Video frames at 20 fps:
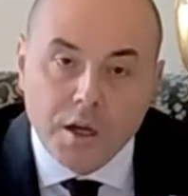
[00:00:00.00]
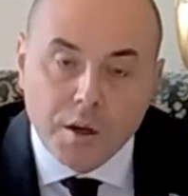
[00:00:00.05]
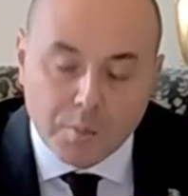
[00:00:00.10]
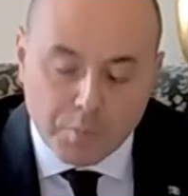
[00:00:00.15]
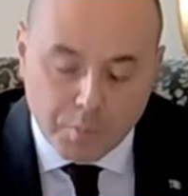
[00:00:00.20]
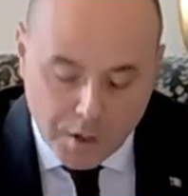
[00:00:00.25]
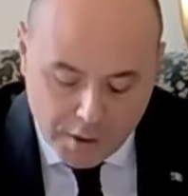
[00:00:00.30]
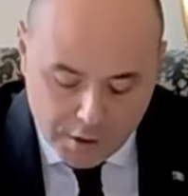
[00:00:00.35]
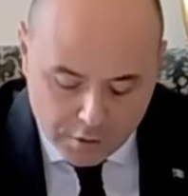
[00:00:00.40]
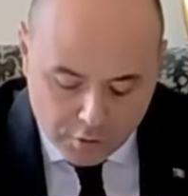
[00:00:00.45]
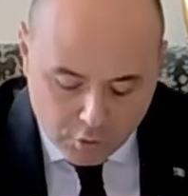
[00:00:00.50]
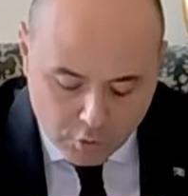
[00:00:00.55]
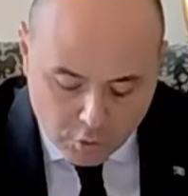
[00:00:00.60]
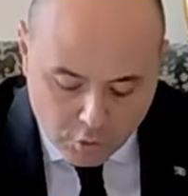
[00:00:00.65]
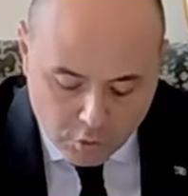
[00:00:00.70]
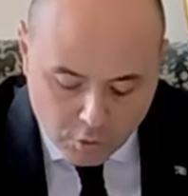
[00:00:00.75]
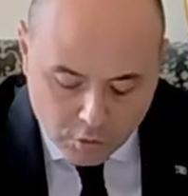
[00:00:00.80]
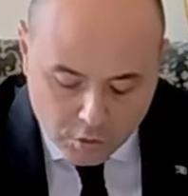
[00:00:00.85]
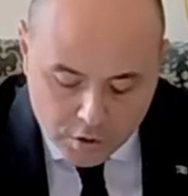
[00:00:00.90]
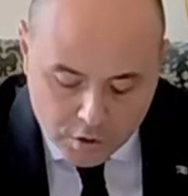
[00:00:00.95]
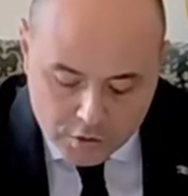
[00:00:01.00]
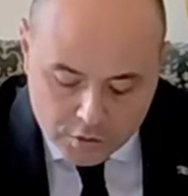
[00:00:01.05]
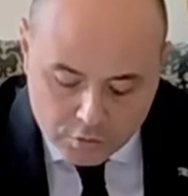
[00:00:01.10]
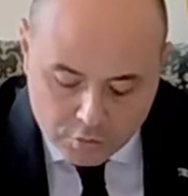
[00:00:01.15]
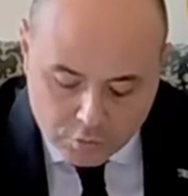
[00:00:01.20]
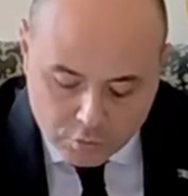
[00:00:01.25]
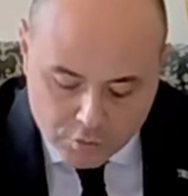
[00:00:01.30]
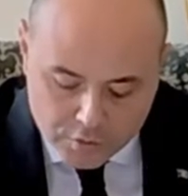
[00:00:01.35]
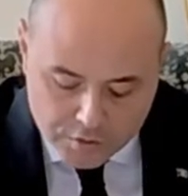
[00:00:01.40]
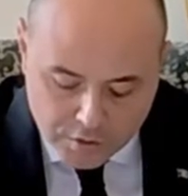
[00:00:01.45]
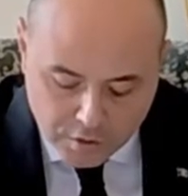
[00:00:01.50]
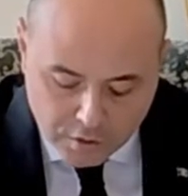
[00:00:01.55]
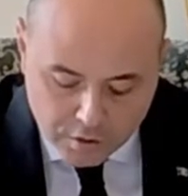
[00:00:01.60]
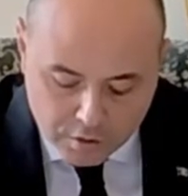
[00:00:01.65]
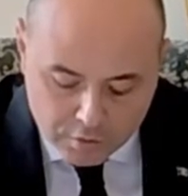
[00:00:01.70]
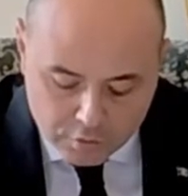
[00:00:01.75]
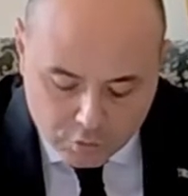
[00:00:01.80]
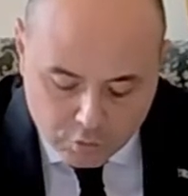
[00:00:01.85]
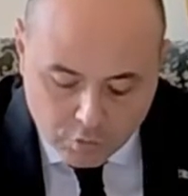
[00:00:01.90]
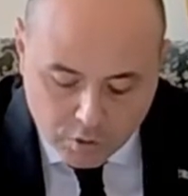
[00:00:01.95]
by Law
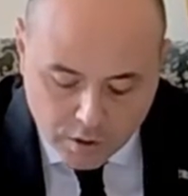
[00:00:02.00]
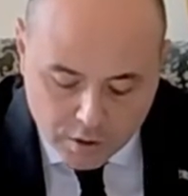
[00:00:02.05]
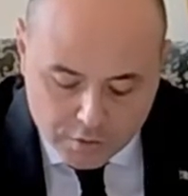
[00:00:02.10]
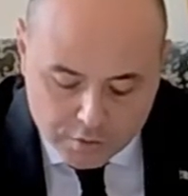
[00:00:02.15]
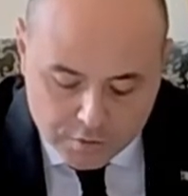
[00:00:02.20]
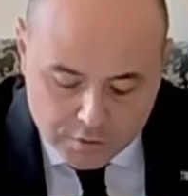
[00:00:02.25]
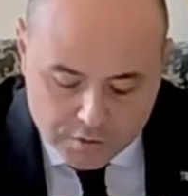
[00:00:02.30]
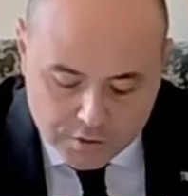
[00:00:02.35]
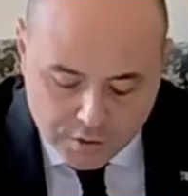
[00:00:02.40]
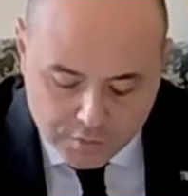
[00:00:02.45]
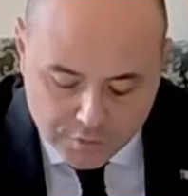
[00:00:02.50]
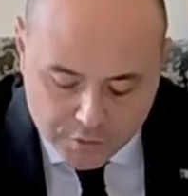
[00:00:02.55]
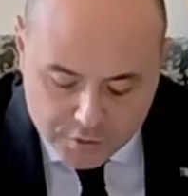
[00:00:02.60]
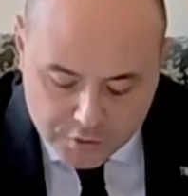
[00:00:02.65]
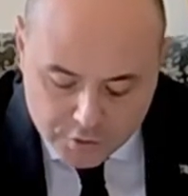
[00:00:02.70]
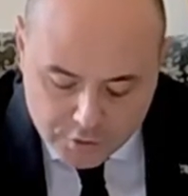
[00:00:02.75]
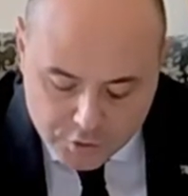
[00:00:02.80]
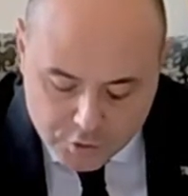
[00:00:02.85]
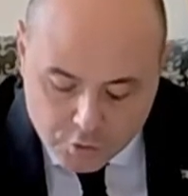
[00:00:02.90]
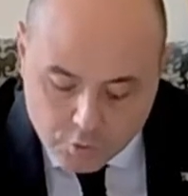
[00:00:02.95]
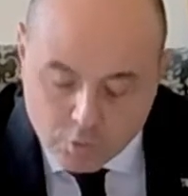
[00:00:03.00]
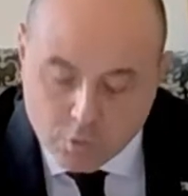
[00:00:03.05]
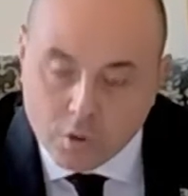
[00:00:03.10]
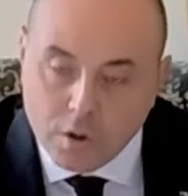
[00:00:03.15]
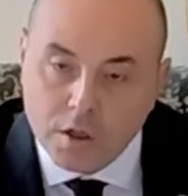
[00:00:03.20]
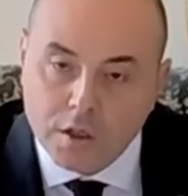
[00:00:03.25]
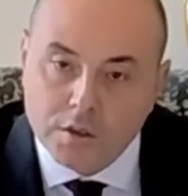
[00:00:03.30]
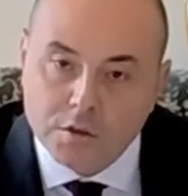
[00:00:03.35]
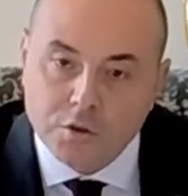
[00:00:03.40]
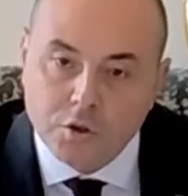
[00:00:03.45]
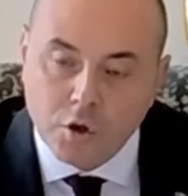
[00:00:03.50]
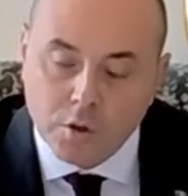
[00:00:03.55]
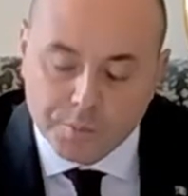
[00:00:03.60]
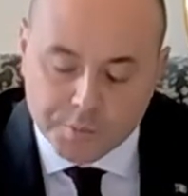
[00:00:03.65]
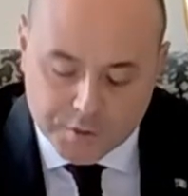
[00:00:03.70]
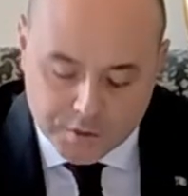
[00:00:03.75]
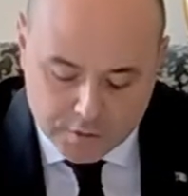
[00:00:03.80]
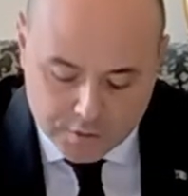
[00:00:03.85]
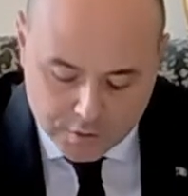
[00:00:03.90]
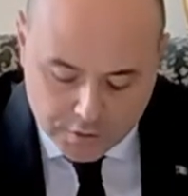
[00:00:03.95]
272,
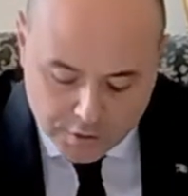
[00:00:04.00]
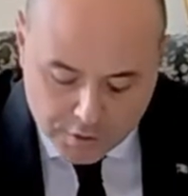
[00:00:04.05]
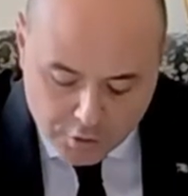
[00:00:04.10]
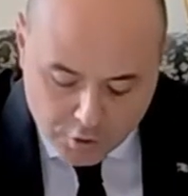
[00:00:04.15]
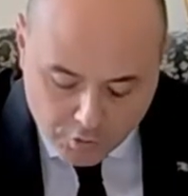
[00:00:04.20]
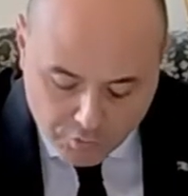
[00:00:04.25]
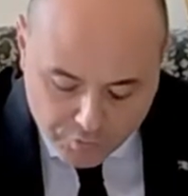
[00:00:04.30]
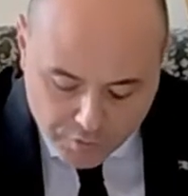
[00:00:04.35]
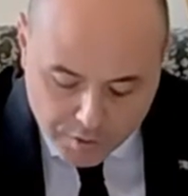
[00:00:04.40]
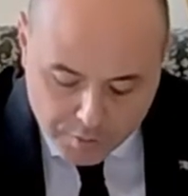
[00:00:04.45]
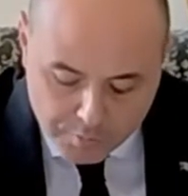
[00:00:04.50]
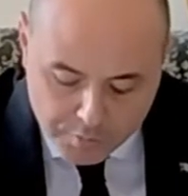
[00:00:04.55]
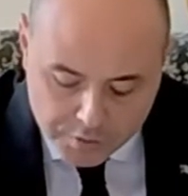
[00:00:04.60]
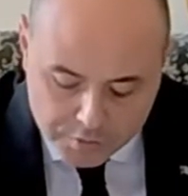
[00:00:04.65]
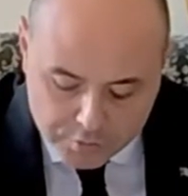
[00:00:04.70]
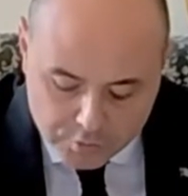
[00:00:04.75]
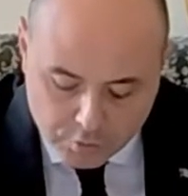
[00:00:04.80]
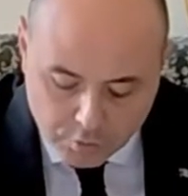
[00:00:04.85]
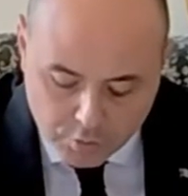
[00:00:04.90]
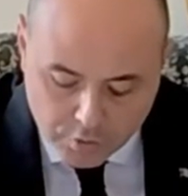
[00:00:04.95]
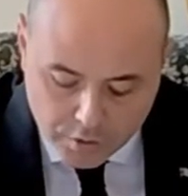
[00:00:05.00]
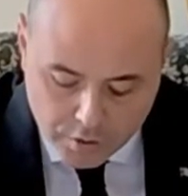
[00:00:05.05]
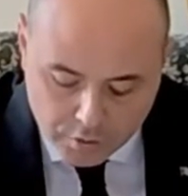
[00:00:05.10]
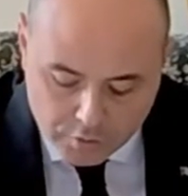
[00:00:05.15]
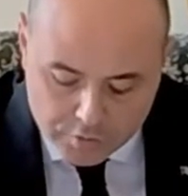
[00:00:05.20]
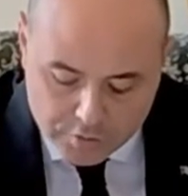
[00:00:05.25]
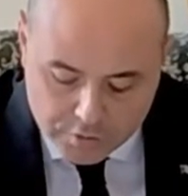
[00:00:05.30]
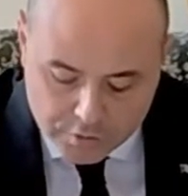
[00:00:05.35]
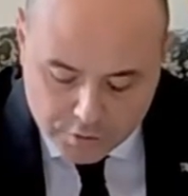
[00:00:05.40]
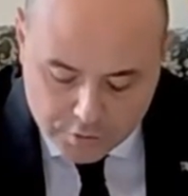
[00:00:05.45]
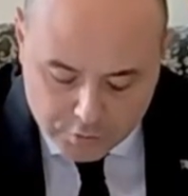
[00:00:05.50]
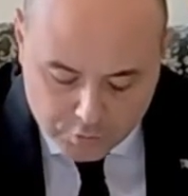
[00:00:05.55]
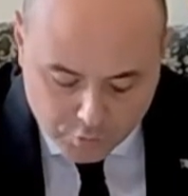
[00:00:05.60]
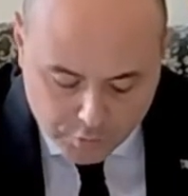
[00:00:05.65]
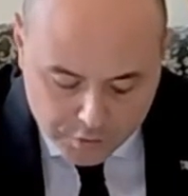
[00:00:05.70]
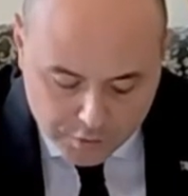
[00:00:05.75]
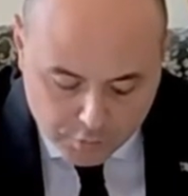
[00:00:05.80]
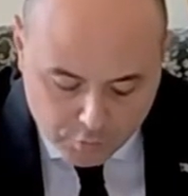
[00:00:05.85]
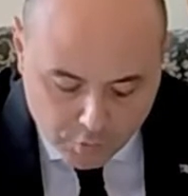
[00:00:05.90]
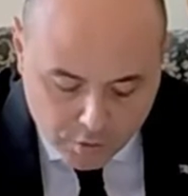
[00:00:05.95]
adopted in November
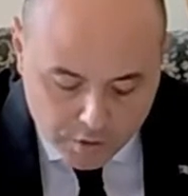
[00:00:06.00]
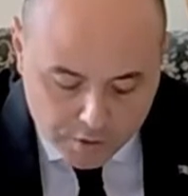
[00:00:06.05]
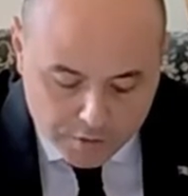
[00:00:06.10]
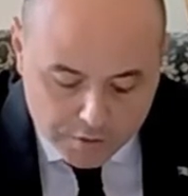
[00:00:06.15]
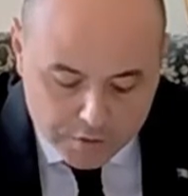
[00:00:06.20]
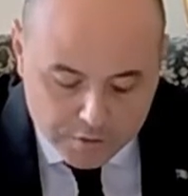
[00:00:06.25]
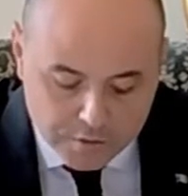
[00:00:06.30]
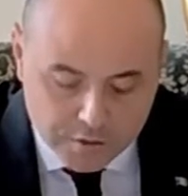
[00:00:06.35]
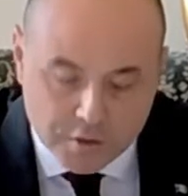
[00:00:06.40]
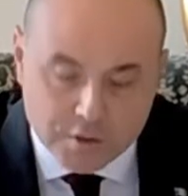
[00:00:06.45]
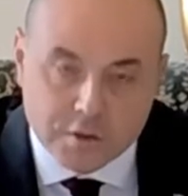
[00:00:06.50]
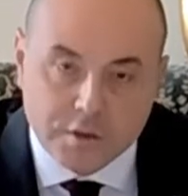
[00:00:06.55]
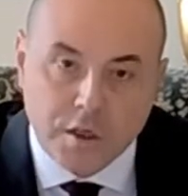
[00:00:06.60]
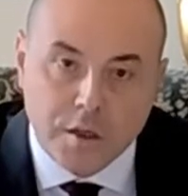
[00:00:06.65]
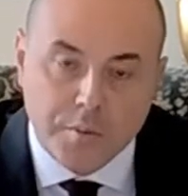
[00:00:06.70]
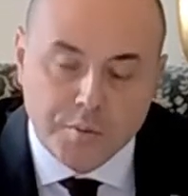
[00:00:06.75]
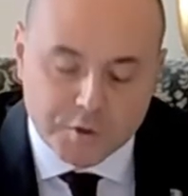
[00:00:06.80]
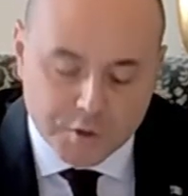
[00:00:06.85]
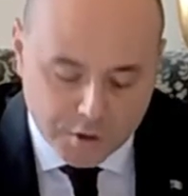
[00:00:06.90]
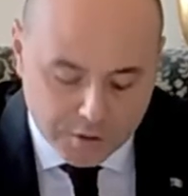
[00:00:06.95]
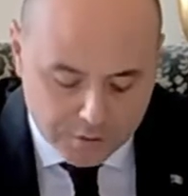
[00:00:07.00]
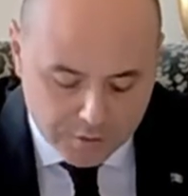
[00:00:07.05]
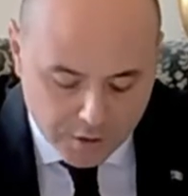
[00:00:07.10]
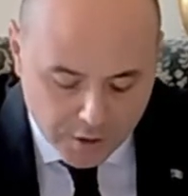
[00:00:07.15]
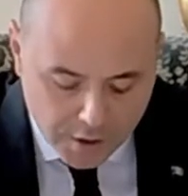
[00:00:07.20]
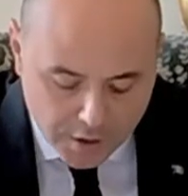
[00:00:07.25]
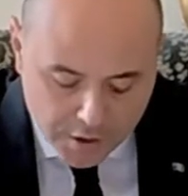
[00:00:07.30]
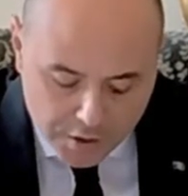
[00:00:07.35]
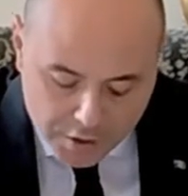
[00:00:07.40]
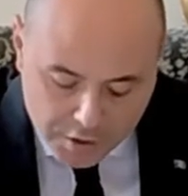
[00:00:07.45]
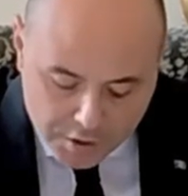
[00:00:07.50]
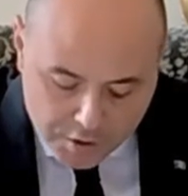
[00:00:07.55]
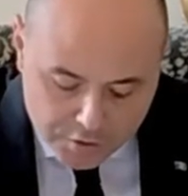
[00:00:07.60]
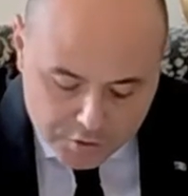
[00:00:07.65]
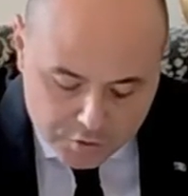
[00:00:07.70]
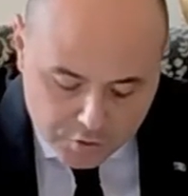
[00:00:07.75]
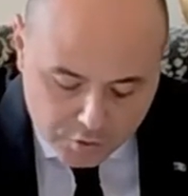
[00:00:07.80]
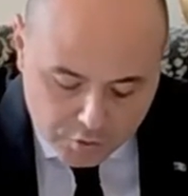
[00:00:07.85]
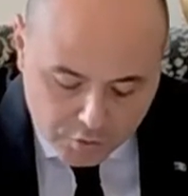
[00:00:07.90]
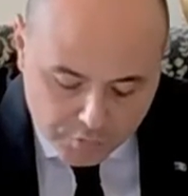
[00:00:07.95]
2021, the subject,
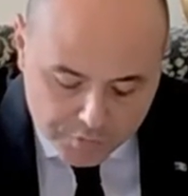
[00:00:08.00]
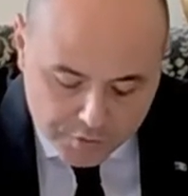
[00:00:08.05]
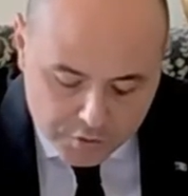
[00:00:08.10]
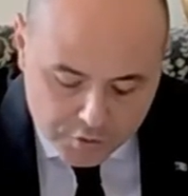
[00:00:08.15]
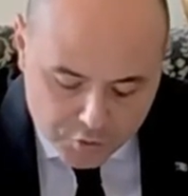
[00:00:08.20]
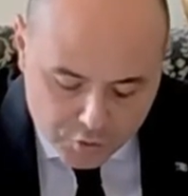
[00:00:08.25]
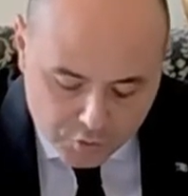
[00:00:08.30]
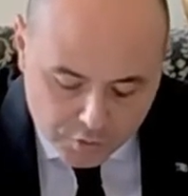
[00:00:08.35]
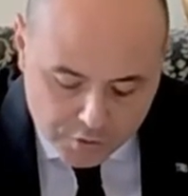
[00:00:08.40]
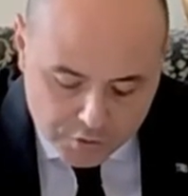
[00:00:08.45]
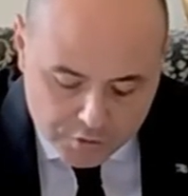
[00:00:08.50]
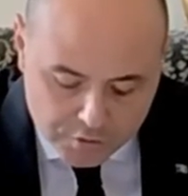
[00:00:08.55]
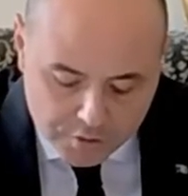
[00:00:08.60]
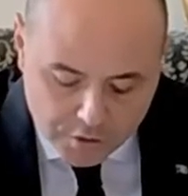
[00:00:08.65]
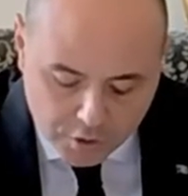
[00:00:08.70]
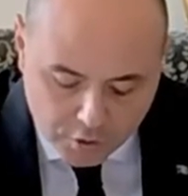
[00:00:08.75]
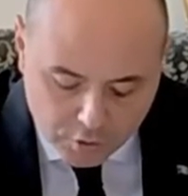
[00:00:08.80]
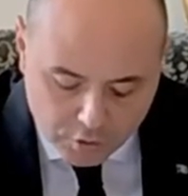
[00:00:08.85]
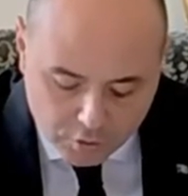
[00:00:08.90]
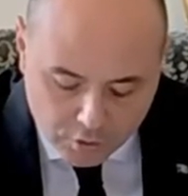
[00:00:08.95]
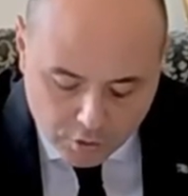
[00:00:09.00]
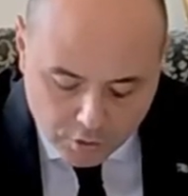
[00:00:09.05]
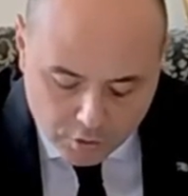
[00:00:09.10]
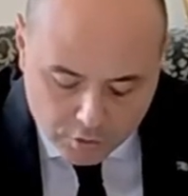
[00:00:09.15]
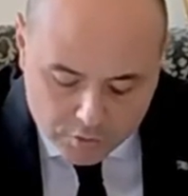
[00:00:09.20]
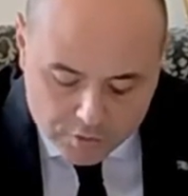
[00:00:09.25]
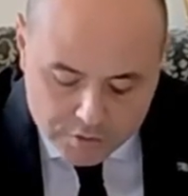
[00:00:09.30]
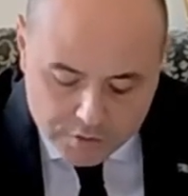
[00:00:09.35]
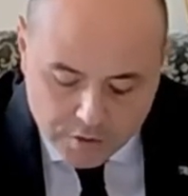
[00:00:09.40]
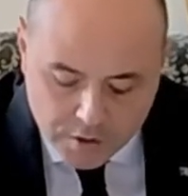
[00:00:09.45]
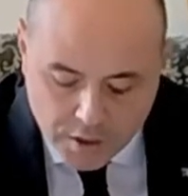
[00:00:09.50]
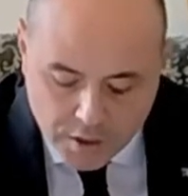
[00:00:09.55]
History of the Jewish, the Holocaust,